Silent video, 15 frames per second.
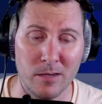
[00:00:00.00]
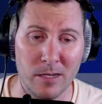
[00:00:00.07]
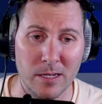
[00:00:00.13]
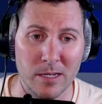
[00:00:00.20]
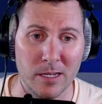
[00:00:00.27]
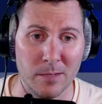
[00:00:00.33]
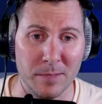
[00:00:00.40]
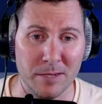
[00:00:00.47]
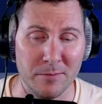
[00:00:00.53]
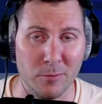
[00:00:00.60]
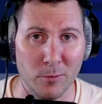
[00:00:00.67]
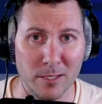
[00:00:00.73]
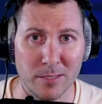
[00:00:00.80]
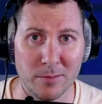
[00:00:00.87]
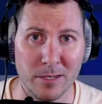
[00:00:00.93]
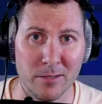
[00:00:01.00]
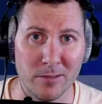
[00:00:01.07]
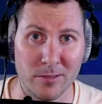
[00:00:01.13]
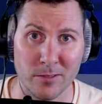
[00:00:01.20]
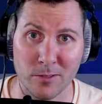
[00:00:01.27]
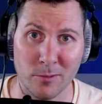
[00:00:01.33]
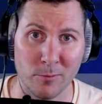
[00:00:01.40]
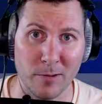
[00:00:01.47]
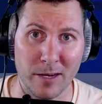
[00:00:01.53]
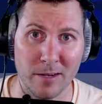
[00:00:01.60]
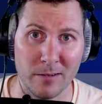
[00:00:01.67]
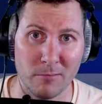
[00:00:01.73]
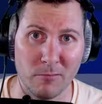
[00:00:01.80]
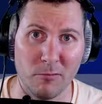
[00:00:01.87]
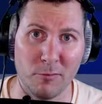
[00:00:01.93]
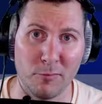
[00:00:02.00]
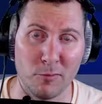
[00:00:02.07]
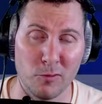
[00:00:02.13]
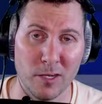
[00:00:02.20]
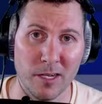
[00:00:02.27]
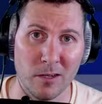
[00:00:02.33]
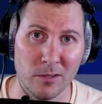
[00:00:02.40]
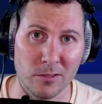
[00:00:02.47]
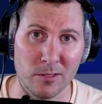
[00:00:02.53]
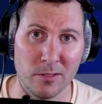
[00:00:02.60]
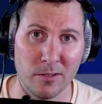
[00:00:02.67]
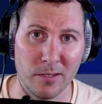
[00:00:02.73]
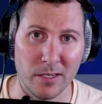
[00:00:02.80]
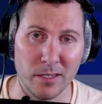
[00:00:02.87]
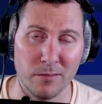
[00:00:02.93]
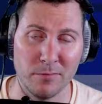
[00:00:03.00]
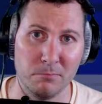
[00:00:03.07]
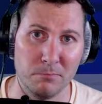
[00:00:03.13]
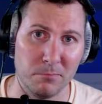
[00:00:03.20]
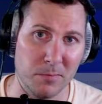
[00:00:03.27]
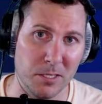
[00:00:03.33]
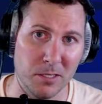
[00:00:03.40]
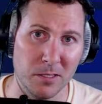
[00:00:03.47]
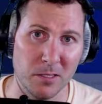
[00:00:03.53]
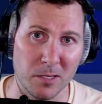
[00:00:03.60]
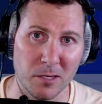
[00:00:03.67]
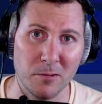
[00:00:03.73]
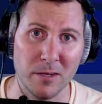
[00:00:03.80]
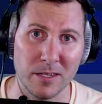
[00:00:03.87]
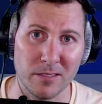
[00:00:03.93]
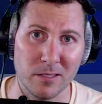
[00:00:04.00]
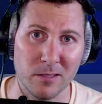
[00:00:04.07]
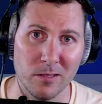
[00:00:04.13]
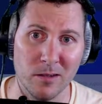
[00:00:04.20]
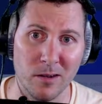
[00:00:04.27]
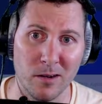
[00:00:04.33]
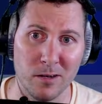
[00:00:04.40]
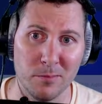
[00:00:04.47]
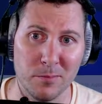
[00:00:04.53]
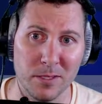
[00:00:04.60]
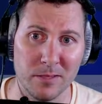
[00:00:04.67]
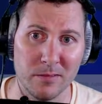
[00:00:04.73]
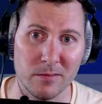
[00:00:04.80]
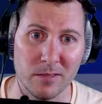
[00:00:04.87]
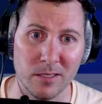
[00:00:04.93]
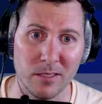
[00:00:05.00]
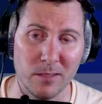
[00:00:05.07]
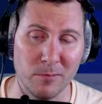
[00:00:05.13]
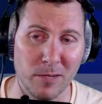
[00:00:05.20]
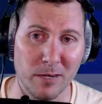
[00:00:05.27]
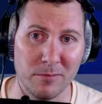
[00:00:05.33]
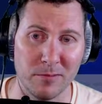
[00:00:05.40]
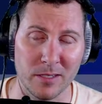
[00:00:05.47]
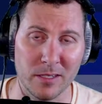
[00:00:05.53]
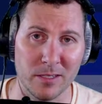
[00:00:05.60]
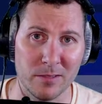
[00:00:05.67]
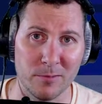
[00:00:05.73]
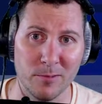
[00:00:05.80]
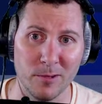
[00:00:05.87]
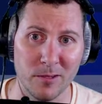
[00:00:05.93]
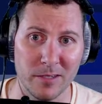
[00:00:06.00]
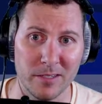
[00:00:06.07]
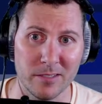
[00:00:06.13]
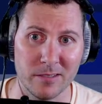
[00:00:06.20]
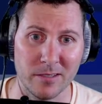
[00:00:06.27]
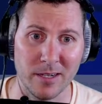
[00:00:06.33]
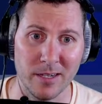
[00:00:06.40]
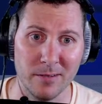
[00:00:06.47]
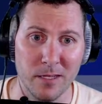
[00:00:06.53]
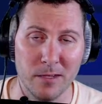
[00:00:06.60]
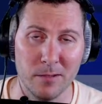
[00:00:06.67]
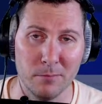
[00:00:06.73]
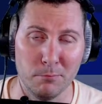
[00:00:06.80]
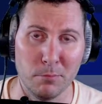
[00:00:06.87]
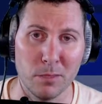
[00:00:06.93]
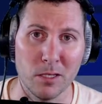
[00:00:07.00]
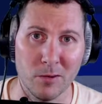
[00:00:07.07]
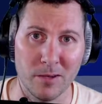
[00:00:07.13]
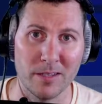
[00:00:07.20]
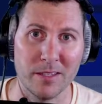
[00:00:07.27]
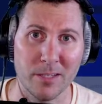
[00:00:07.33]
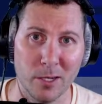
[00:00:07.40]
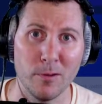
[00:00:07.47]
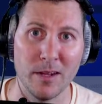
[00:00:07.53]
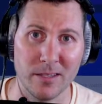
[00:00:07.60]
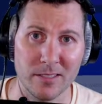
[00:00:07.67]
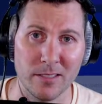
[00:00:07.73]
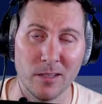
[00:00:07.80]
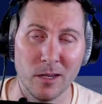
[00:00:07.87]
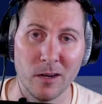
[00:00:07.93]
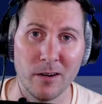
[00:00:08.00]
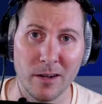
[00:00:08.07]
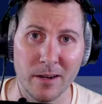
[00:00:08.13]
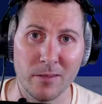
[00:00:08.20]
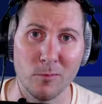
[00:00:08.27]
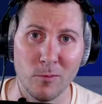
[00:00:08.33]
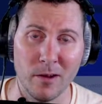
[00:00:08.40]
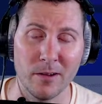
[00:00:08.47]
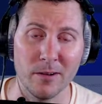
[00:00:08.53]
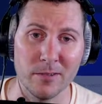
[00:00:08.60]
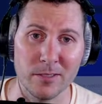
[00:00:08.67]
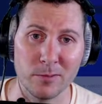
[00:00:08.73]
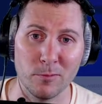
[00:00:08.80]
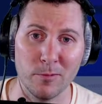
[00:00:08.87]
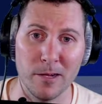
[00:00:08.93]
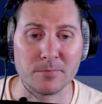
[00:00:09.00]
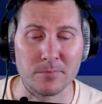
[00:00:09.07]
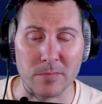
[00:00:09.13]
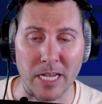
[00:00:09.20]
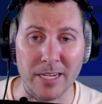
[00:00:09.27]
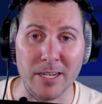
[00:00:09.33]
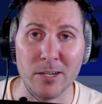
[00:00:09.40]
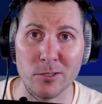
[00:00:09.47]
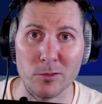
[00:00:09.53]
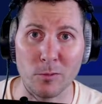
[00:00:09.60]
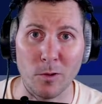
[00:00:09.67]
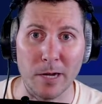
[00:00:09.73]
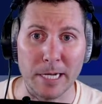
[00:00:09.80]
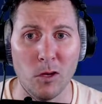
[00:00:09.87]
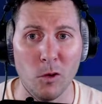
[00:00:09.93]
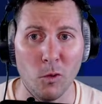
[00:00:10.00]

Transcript: I mean, Voicemeeter is a great free alternative to a GoXLR, but the Wavelink is really just kind of blowing the GoXLR out of the water as well. And here's why.